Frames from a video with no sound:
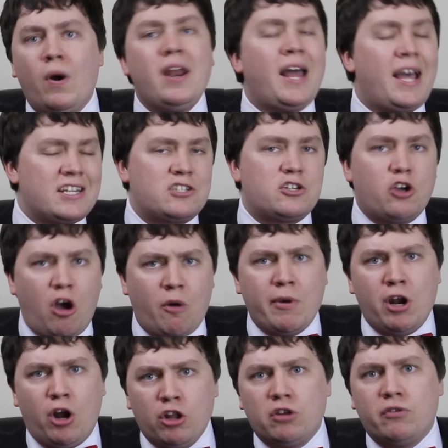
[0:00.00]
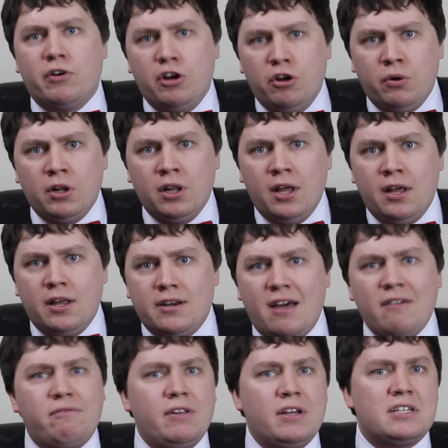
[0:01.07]
When asked to comment on the renewal,
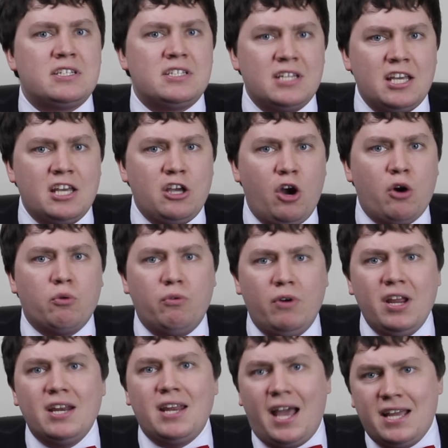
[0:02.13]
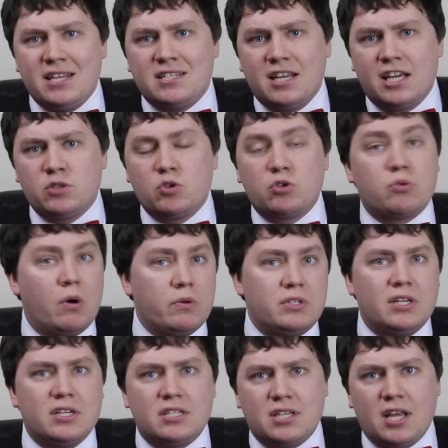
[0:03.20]
Netflix CEO Reed Hastings was
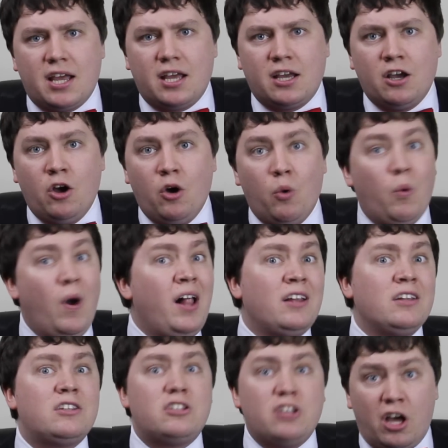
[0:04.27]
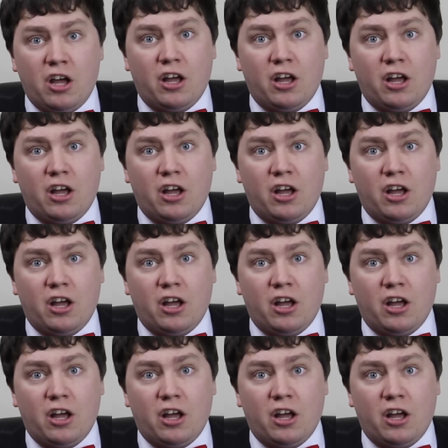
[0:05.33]
quoted as saying, "Well,